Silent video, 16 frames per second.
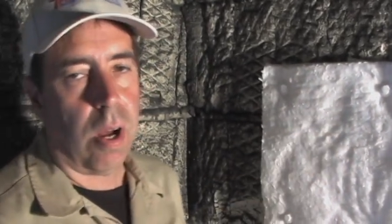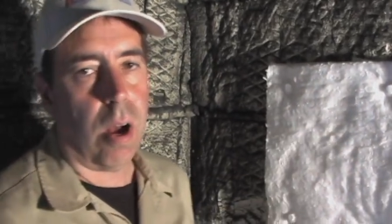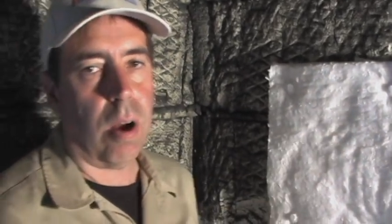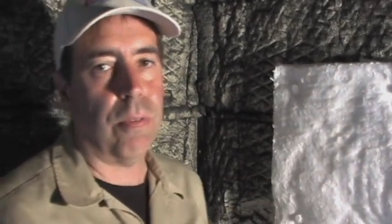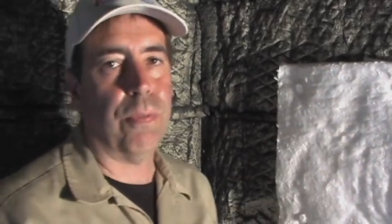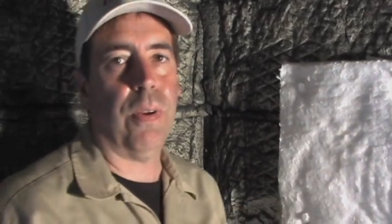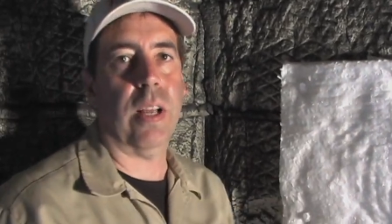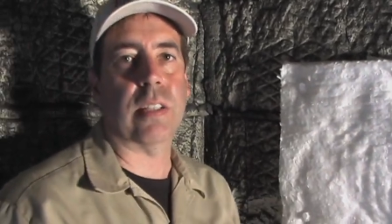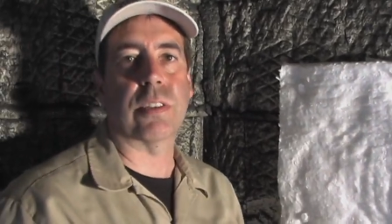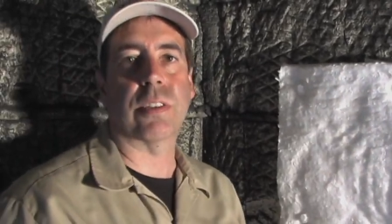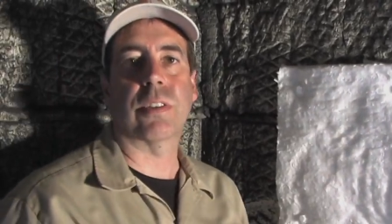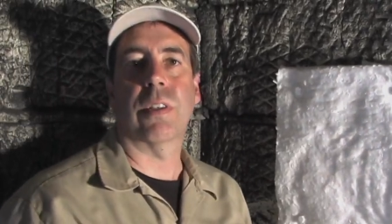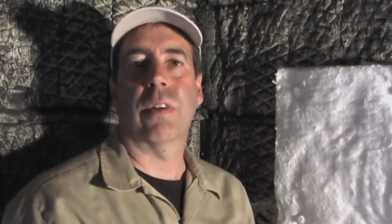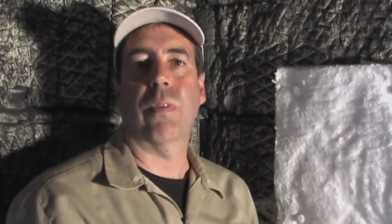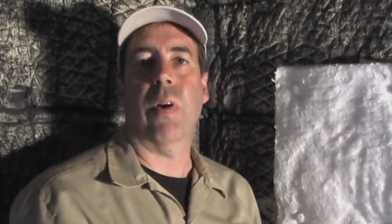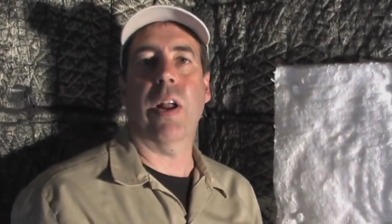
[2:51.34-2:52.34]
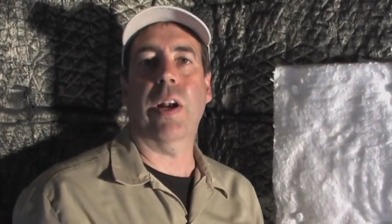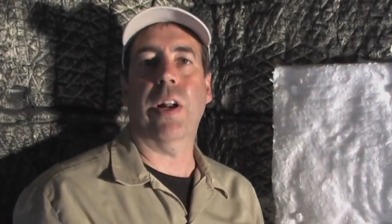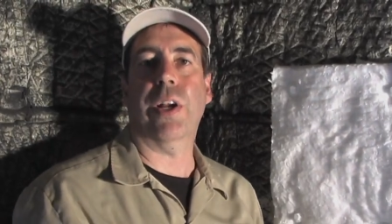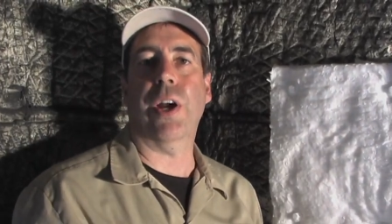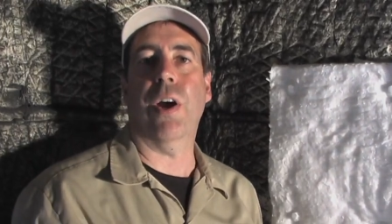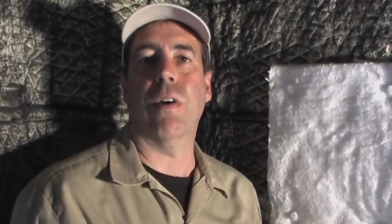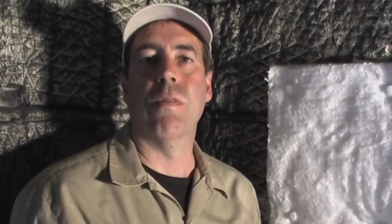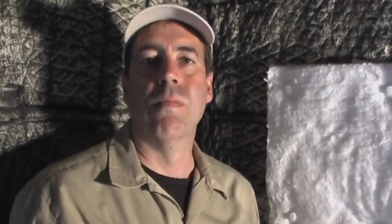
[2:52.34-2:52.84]
All fixed, ready
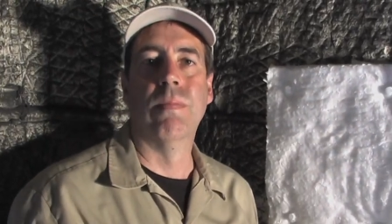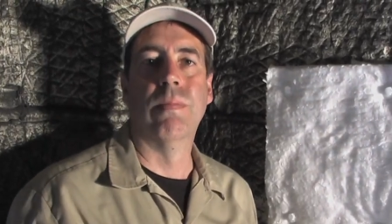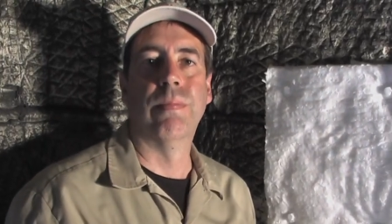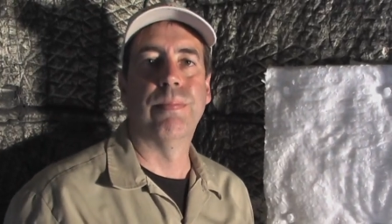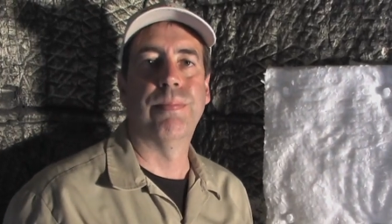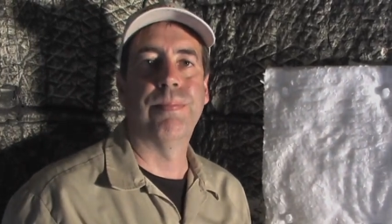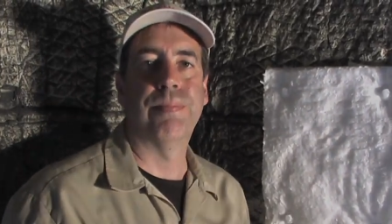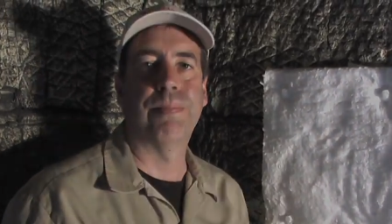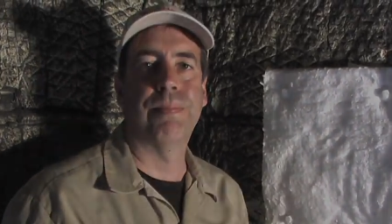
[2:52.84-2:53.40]
to go.